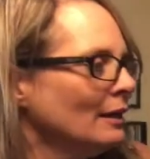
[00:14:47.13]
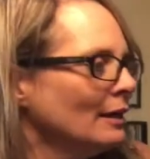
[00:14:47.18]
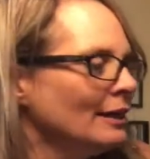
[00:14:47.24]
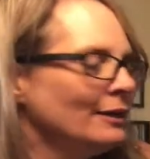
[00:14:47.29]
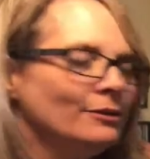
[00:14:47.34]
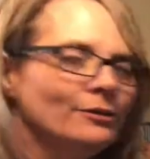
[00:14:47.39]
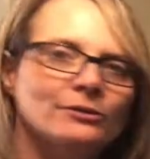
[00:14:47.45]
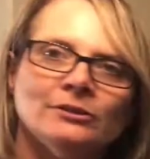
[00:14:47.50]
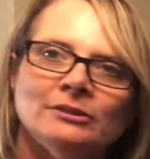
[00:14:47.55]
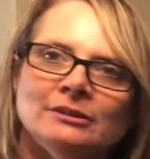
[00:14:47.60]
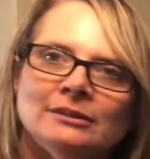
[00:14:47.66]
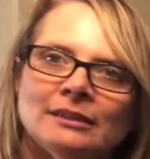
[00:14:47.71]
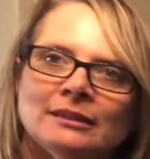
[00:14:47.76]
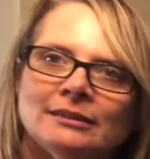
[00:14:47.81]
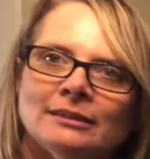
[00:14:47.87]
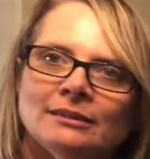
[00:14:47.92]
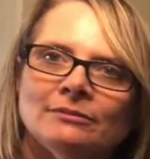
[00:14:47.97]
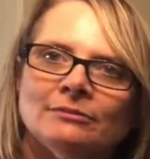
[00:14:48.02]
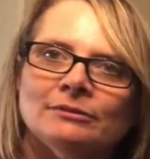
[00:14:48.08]
I noticed
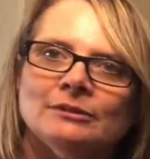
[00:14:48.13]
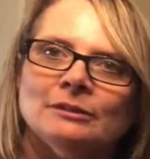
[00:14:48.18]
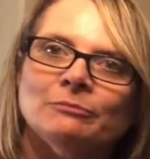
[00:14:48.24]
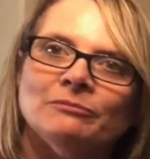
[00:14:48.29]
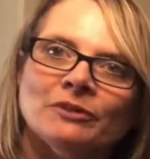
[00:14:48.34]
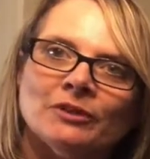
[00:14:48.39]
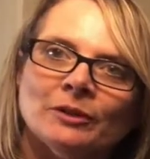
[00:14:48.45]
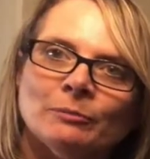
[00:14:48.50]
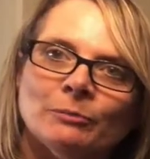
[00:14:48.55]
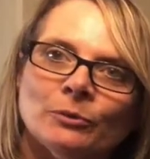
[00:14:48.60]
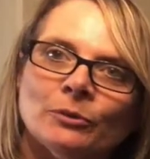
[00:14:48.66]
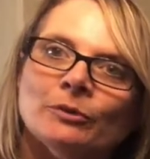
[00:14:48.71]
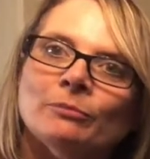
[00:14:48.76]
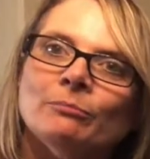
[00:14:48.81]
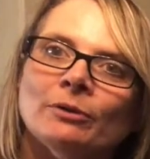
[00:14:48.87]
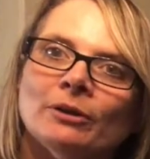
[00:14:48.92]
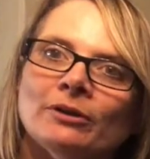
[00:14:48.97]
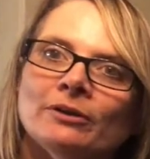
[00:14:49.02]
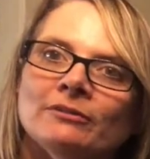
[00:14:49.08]
that there was a very
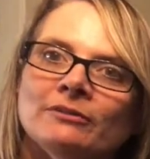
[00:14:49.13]
important part